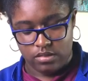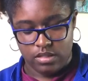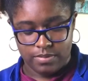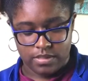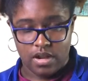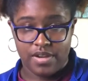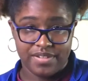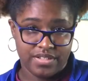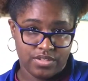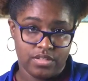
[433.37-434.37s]
Keep
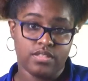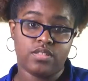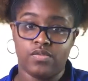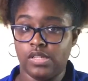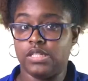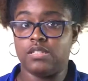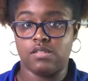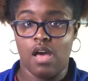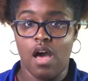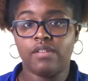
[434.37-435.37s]
stirring until it's fully
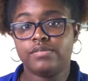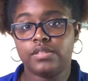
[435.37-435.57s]
dissolved.